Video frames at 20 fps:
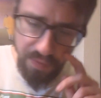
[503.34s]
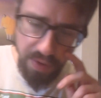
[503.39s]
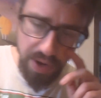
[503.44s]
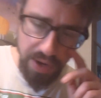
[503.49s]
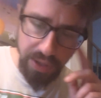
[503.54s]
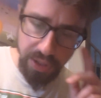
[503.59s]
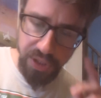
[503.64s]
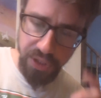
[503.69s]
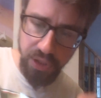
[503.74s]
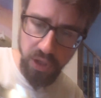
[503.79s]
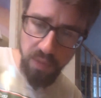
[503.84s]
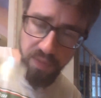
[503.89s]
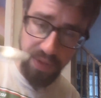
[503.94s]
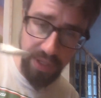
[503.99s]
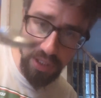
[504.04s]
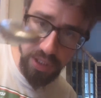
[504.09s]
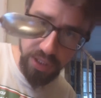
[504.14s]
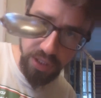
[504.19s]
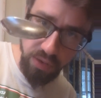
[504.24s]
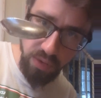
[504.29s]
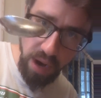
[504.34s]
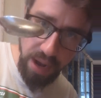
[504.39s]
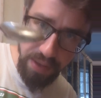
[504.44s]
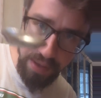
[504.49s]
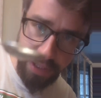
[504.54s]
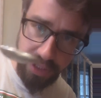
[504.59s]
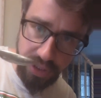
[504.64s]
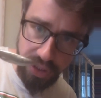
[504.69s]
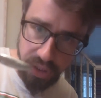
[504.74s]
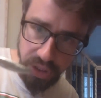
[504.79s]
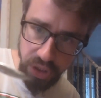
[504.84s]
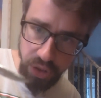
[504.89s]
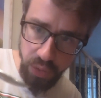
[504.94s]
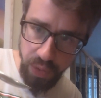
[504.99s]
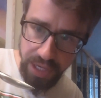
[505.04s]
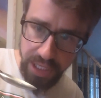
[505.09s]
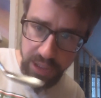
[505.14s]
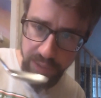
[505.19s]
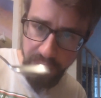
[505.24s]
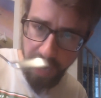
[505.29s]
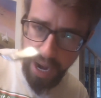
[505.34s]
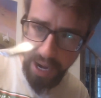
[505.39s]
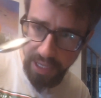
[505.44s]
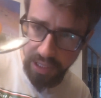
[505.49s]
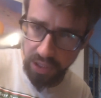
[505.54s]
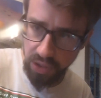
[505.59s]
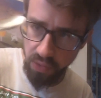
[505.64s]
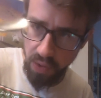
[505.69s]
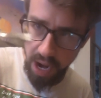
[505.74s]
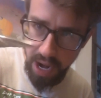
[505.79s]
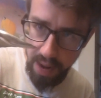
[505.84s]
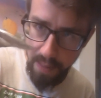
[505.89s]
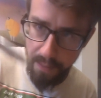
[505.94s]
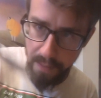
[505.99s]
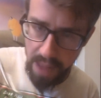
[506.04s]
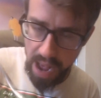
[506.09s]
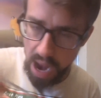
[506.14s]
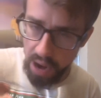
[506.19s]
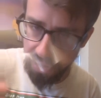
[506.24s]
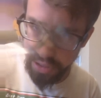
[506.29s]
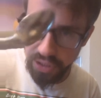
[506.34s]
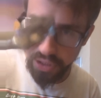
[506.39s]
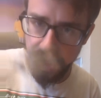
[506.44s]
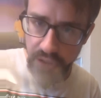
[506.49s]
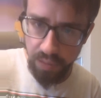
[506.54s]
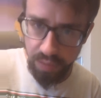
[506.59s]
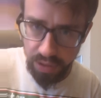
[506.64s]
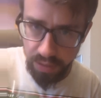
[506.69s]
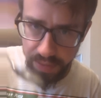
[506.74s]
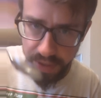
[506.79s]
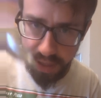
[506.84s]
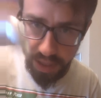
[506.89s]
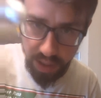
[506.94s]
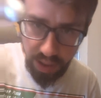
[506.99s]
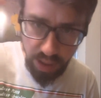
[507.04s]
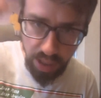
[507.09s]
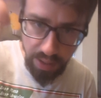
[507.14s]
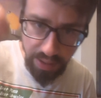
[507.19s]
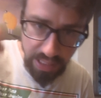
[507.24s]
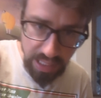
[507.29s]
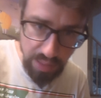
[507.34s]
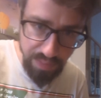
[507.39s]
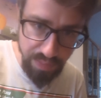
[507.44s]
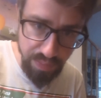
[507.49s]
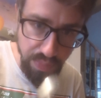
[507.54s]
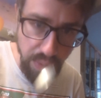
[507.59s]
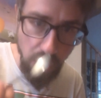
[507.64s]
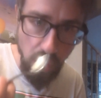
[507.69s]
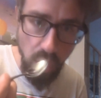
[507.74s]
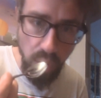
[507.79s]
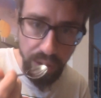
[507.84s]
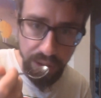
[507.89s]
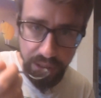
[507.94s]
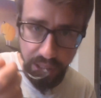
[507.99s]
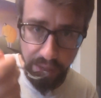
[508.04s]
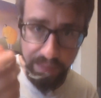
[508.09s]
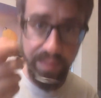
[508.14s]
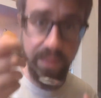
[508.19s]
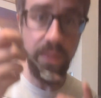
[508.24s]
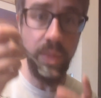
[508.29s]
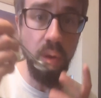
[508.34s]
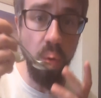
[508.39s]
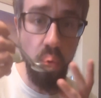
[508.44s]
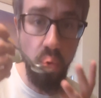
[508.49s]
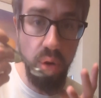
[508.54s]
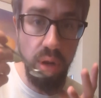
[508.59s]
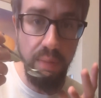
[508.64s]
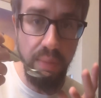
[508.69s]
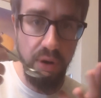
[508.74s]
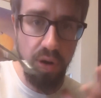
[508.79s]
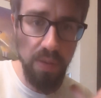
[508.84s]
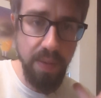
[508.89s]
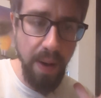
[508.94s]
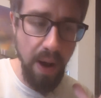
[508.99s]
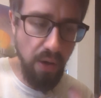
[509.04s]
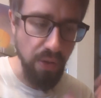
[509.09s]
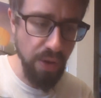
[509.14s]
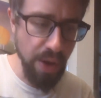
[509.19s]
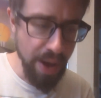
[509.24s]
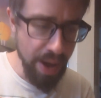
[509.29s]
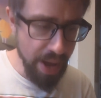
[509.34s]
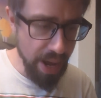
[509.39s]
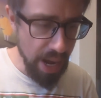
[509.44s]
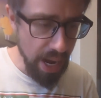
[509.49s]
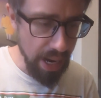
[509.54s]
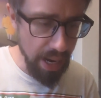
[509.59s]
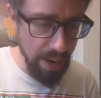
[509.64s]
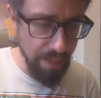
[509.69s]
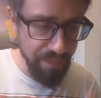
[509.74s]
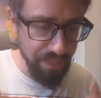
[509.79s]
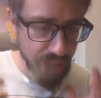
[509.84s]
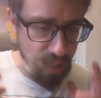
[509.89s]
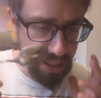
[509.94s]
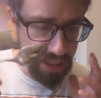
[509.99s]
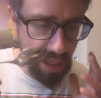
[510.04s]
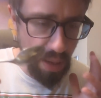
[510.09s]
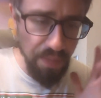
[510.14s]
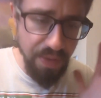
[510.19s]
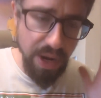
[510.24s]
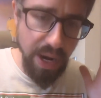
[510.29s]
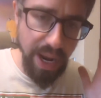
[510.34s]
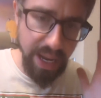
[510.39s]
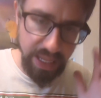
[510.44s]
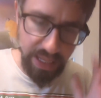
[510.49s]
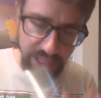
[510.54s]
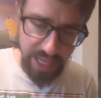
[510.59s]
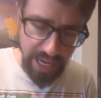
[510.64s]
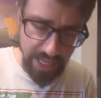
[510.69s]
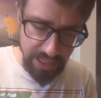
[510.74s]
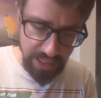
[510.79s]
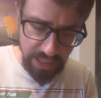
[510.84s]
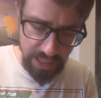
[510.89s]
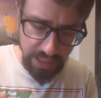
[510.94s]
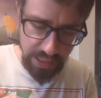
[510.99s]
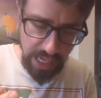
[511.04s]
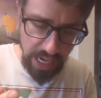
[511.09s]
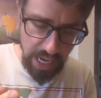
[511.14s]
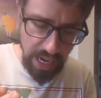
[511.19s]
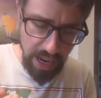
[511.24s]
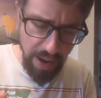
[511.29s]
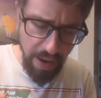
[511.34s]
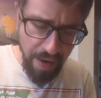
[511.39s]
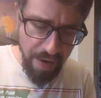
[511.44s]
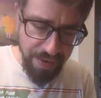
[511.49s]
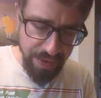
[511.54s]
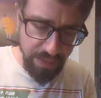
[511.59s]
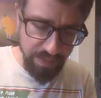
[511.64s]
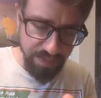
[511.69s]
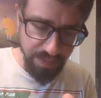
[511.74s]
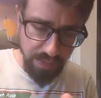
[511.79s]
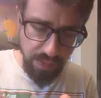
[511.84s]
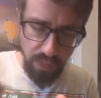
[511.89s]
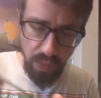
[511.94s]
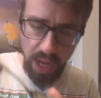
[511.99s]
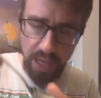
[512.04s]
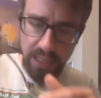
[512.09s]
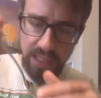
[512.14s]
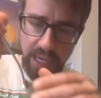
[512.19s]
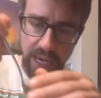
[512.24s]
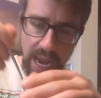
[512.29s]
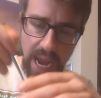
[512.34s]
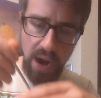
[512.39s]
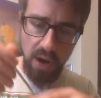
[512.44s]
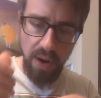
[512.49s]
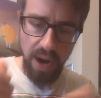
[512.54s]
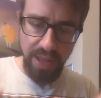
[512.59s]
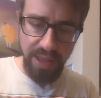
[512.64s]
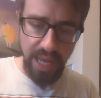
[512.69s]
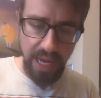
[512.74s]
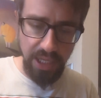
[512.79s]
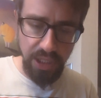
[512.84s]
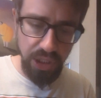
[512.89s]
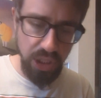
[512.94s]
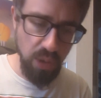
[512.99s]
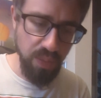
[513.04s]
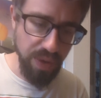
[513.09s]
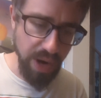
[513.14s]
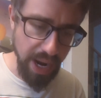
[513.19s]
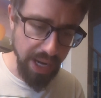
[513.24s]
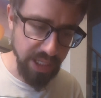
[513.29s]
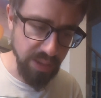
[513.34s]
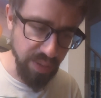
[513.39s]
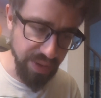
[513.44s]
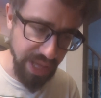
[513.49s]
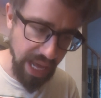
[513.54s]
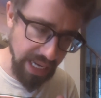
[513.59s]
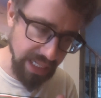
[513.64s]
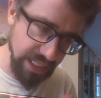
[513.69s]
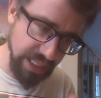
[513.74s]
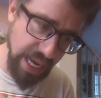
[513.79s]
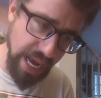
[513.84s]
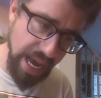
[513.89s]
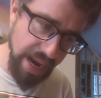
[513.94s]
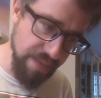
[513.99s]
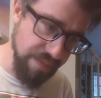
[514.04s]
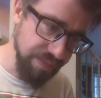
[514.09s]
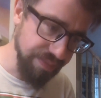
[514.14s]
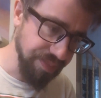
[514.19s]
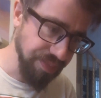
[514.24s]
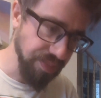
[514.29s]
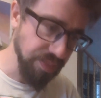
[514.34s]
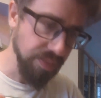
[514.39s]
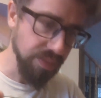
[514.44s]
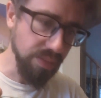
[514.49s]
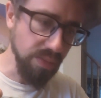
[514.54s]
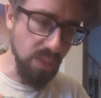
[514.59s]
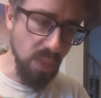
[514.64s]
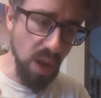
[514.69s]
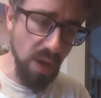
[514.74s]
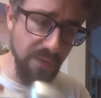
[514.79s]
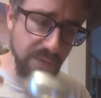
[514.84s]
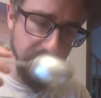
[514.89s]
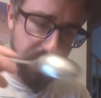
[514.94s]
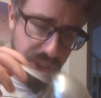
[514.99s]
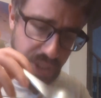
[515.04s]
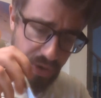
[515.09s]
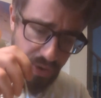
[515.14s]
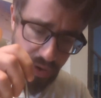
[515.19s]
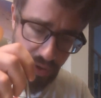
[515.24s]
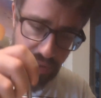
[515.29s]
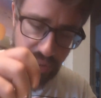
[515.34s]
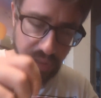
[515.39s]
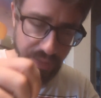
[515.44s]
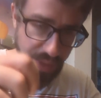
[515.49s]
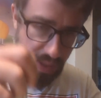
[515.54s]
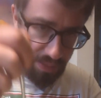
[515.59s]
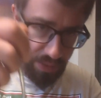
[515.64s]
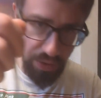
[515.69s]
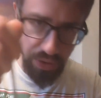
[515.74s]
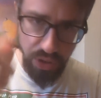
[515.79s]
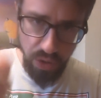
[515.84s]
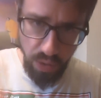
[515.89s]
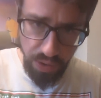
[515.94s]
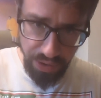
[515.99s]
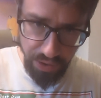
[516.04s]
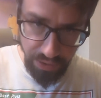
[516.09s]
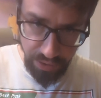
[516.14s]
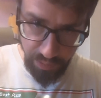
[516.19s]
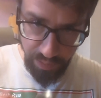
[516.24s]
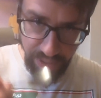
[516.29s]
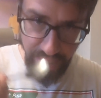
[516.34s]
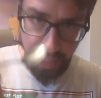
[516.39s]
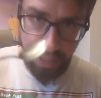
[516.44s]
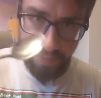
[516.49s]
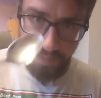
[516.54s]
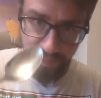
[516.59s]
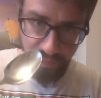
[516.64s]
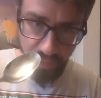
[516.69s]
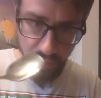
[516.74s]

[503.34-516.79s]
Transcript: we're eating a soup, this is the sweet spot. It's the right amount of soup. Somebody eat a deep bowl, it's like, ooh, you burn your mouth. Something like this it's gonna aerate that soup nice. But that said, for cereal, sometimes you do want those big